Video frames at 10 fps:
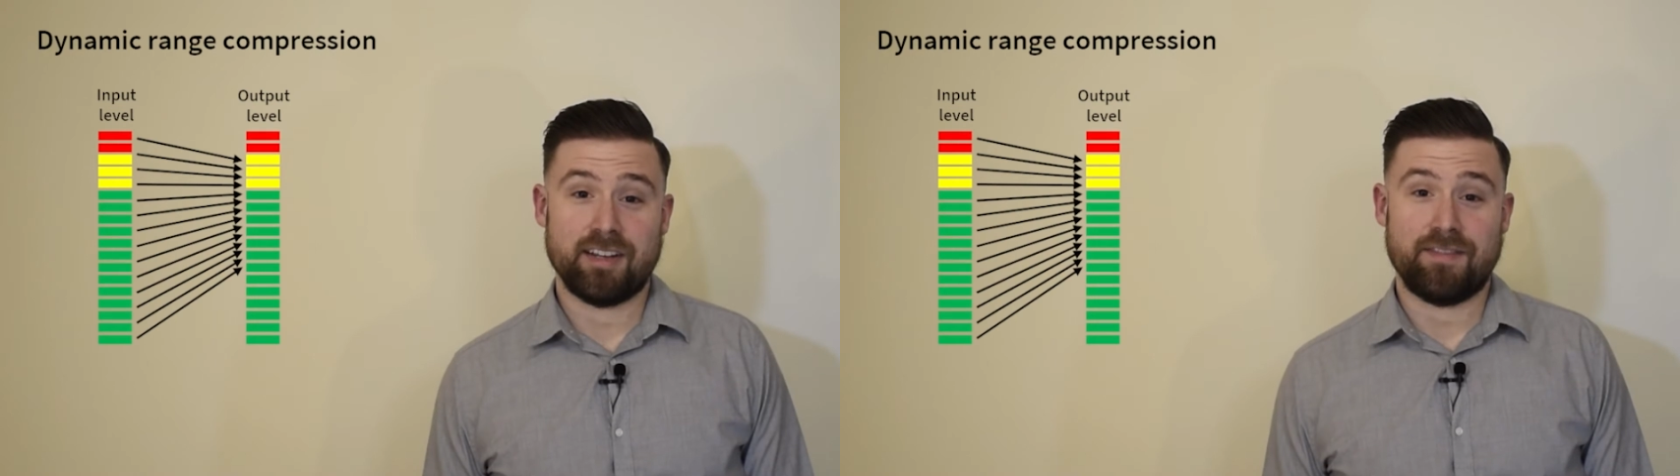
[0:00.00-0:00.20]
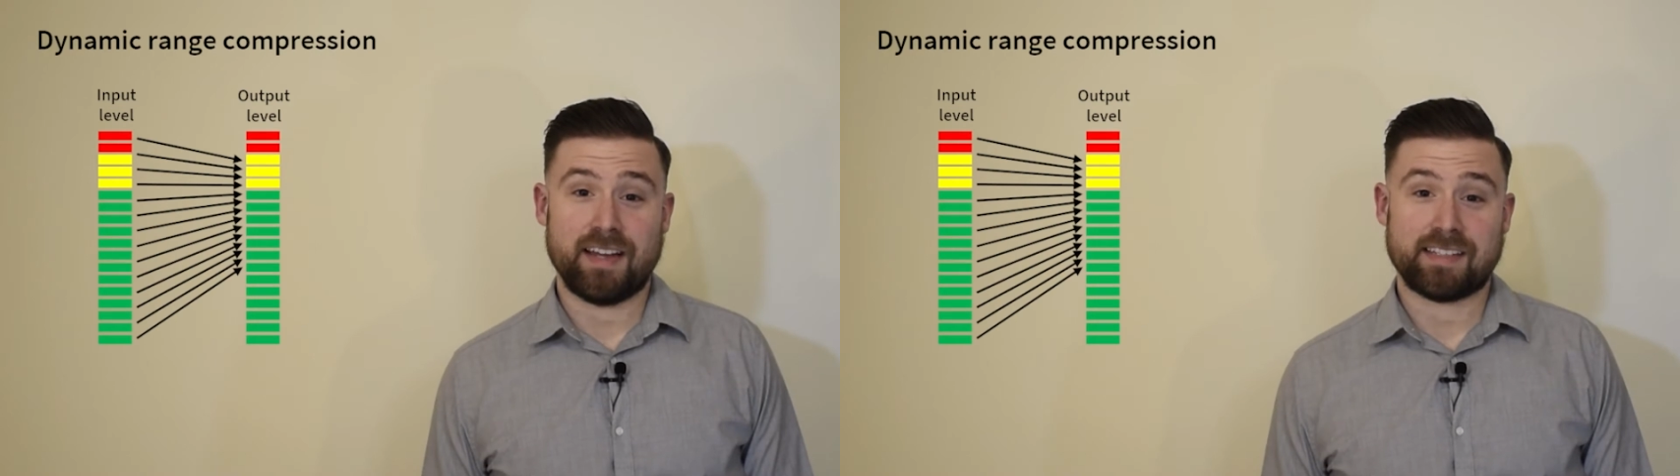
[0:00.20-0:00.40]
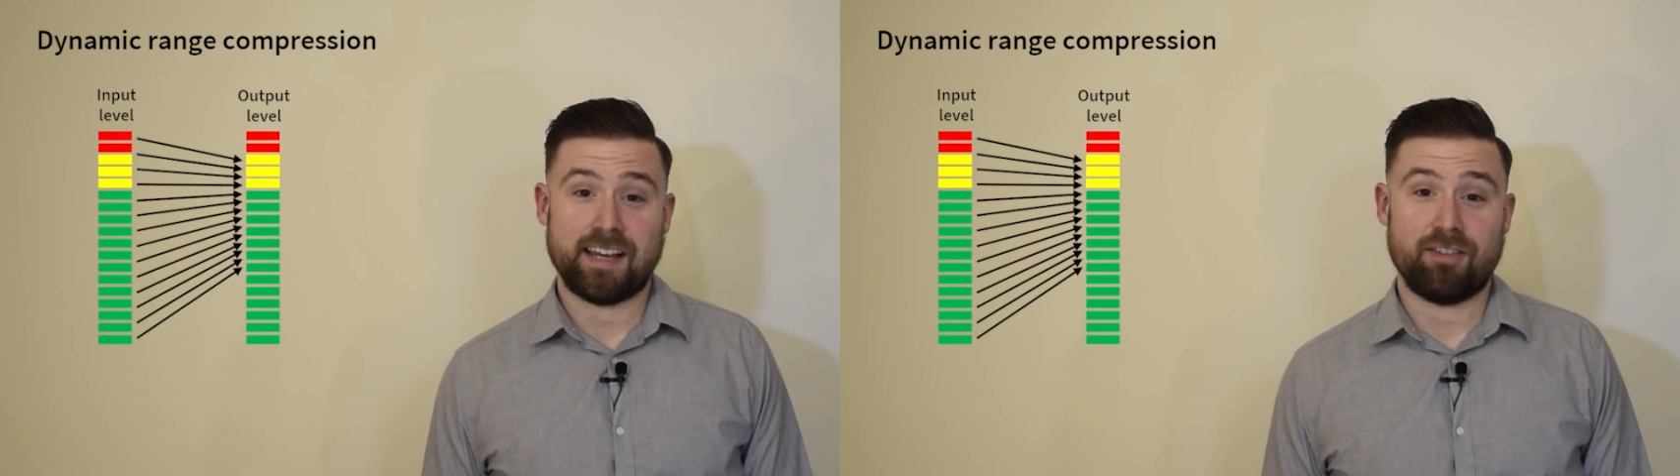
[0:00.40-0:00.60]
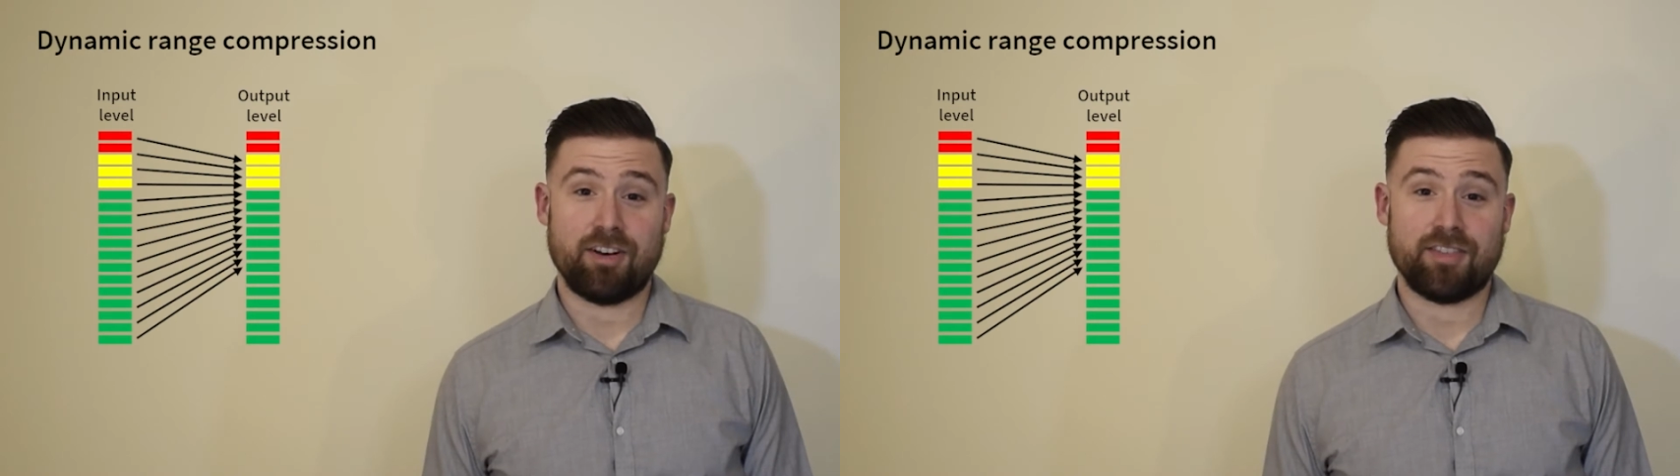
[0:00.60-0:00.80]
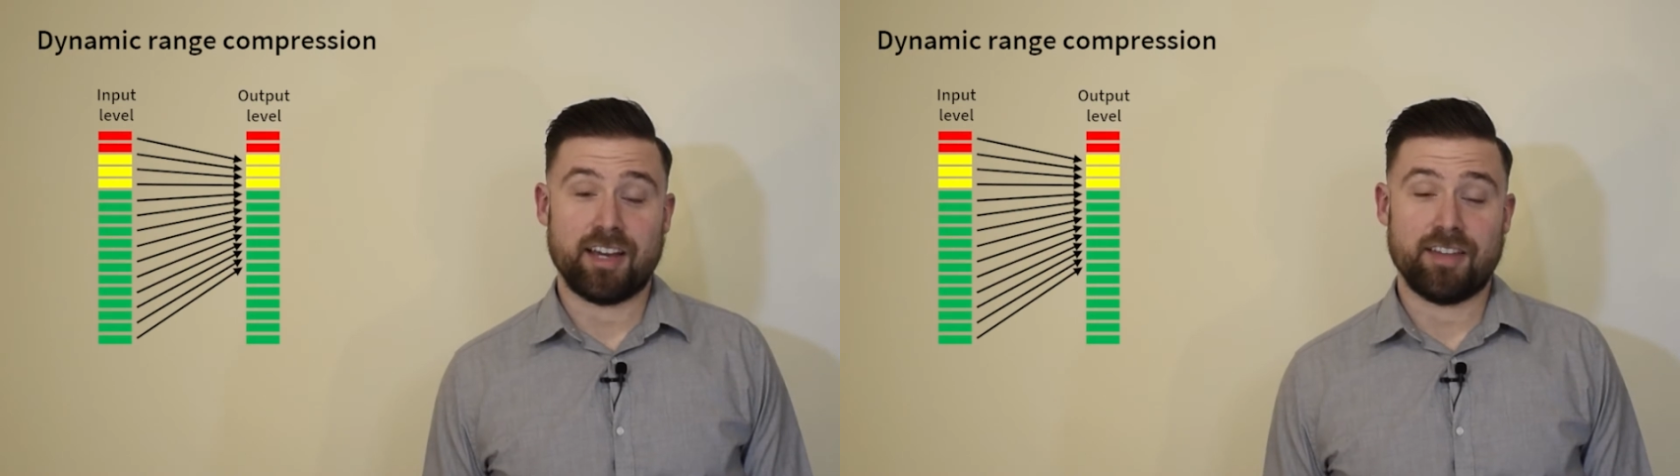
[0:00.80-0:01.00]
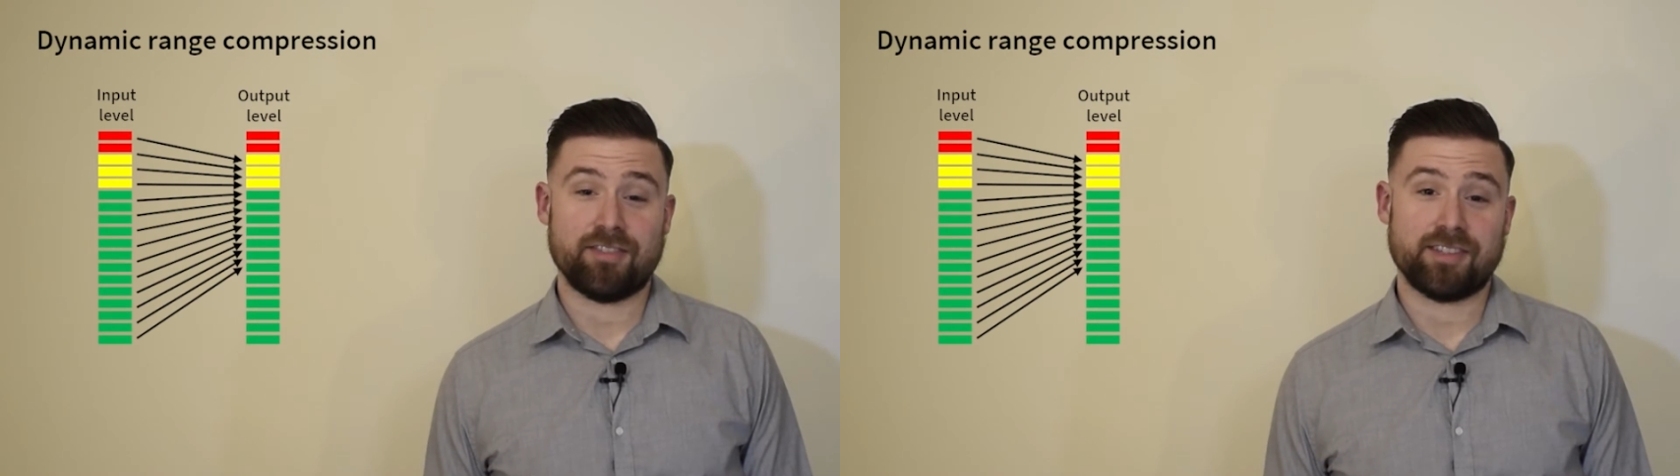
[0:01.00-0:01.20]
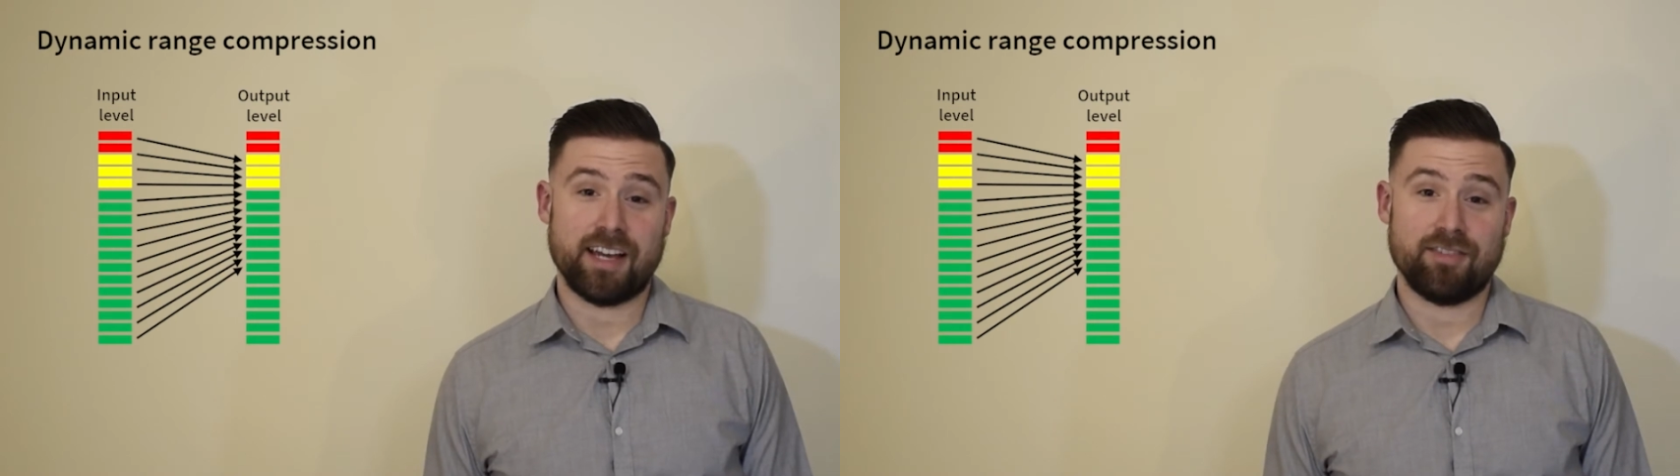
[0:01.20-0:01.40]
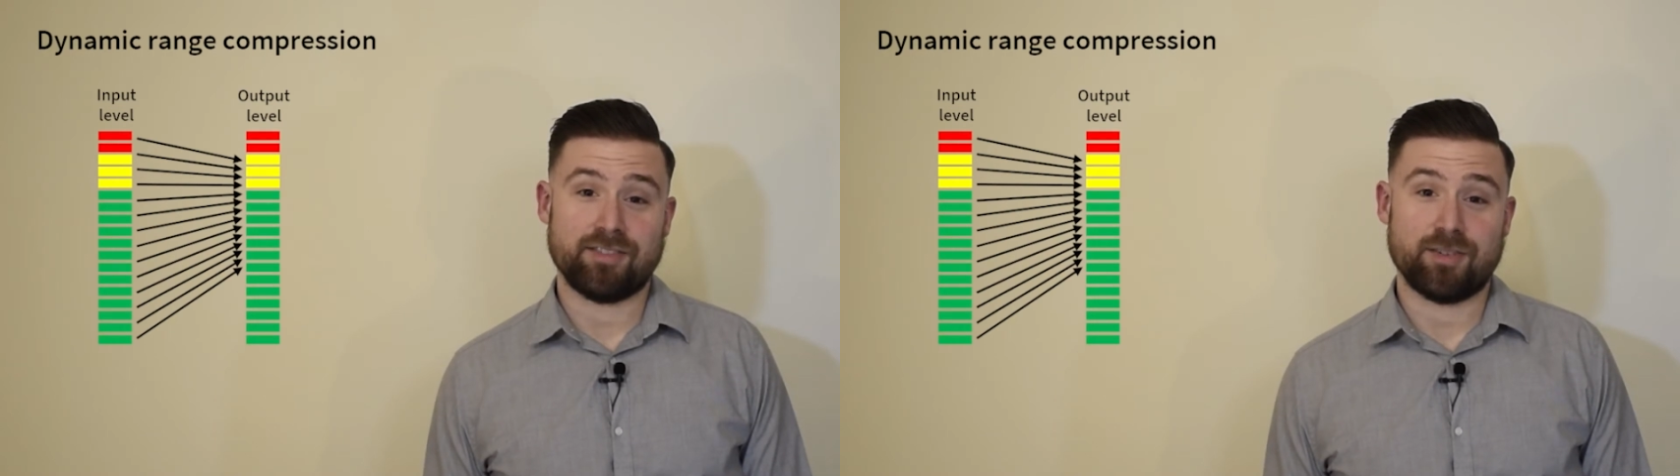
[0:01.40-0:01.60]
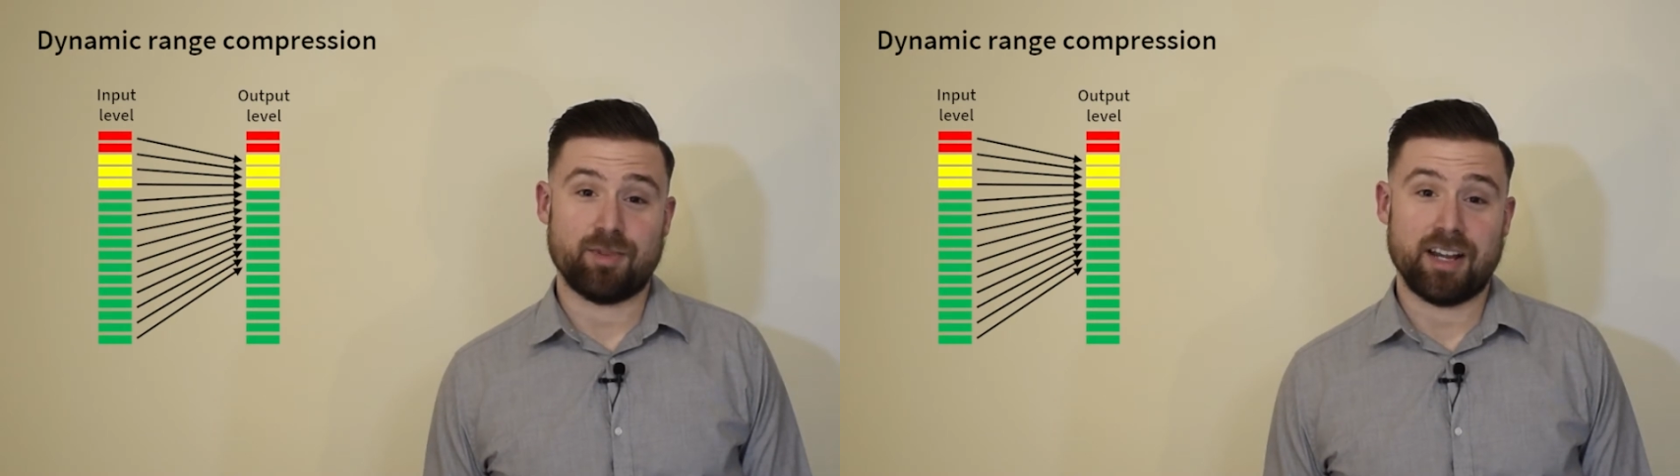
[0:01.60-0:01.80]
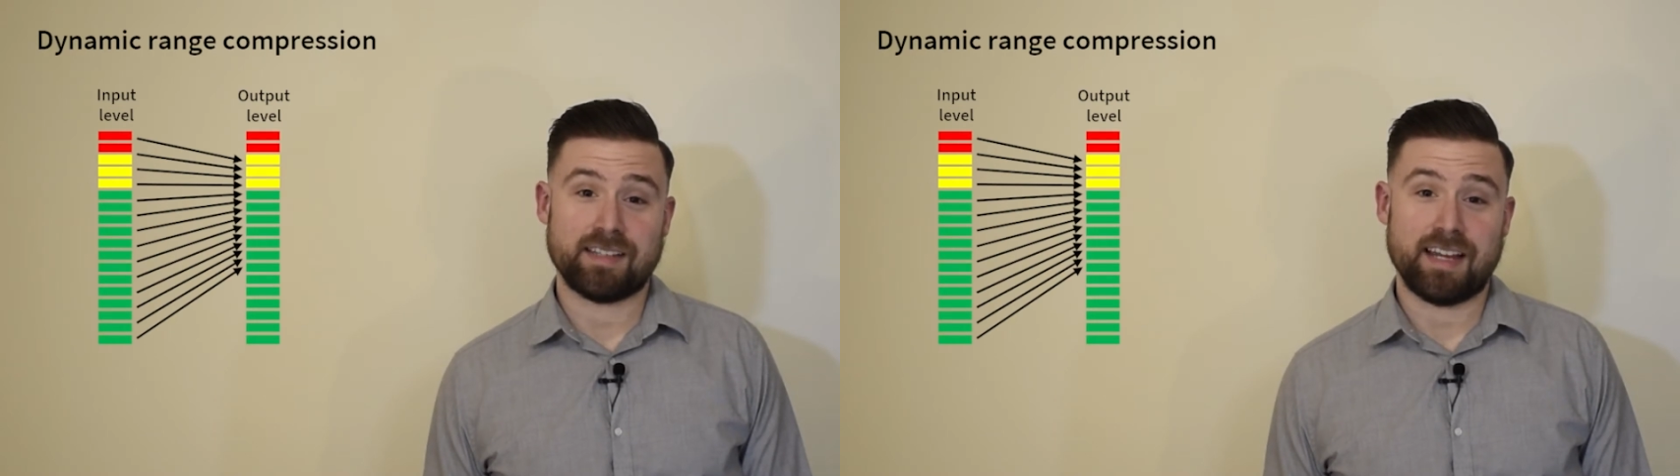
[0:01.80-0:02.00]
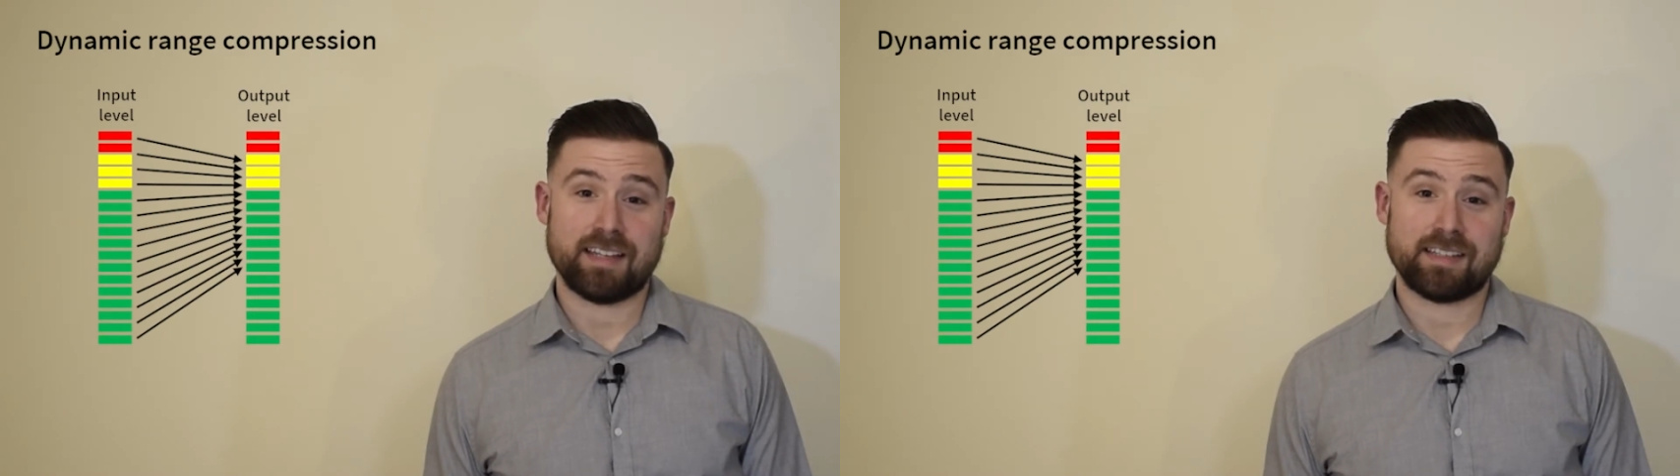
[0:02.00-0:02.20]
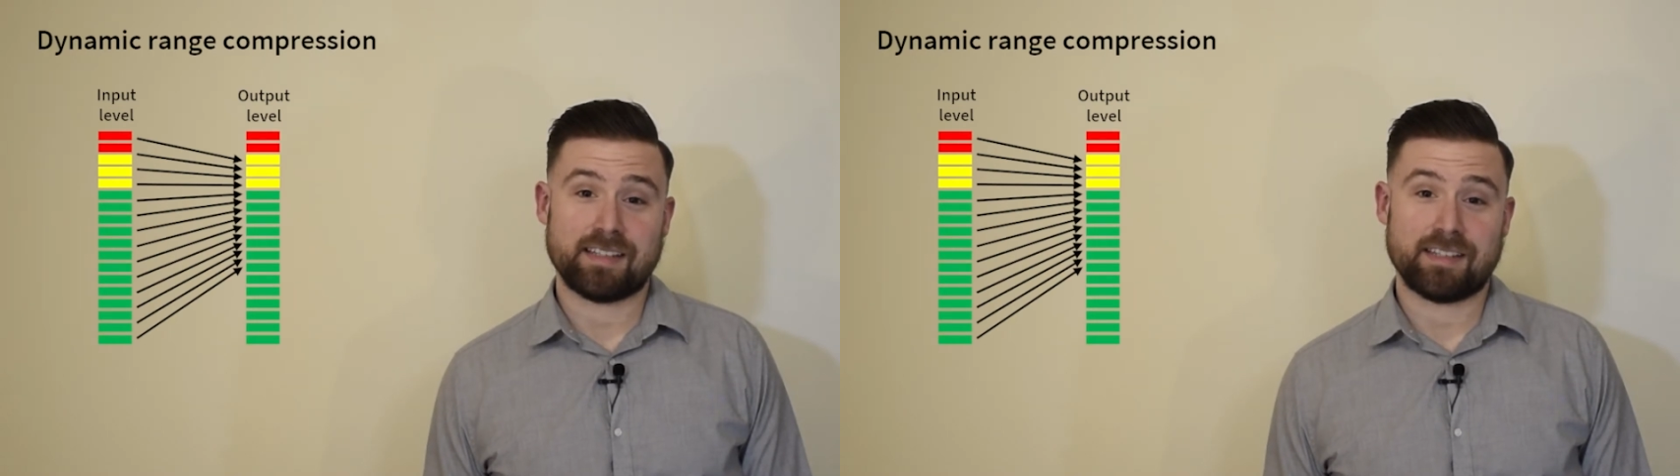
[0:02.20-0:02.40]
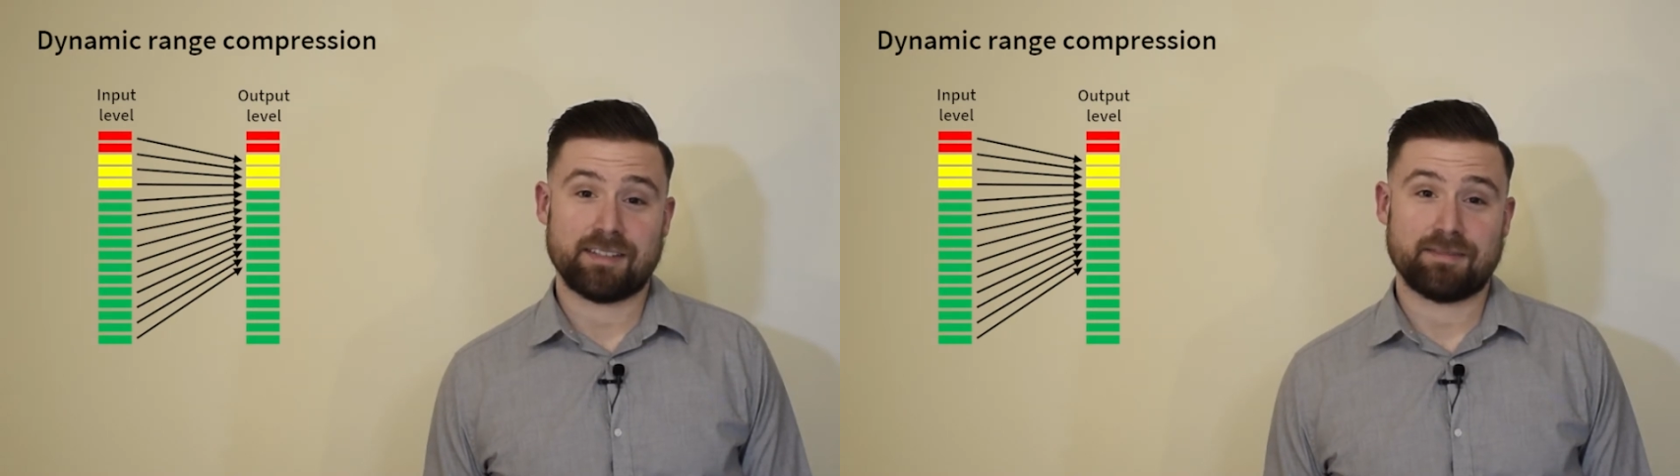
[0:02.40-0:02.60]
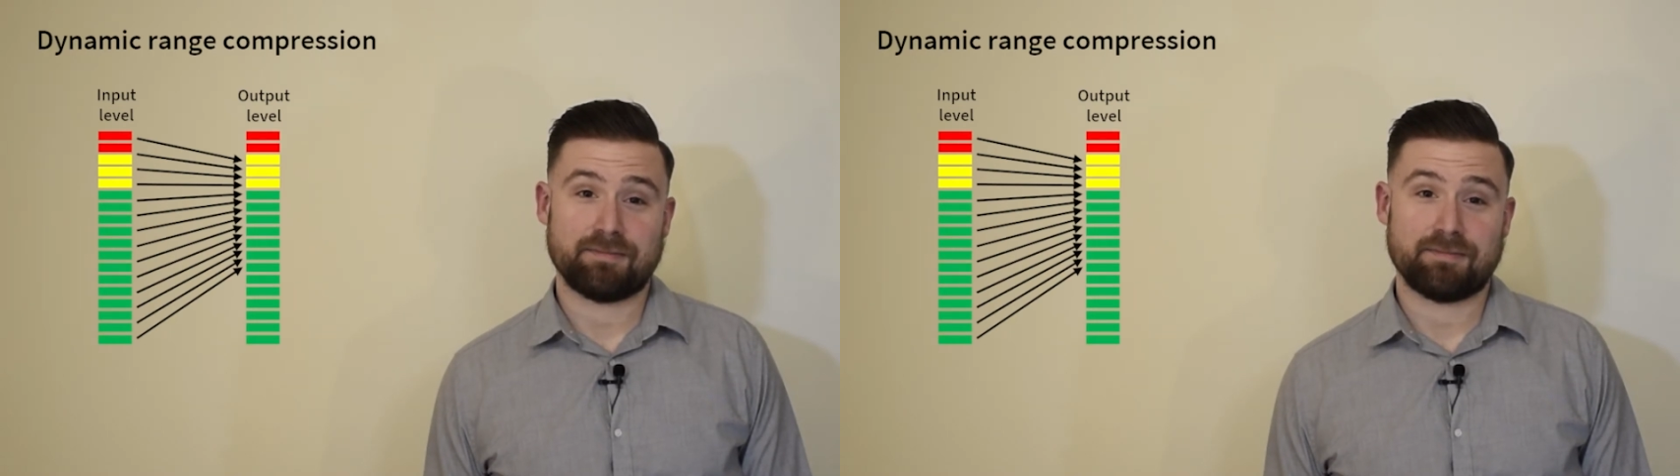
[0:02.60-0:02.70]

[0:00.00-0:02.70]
affects how all the other sounds are processed.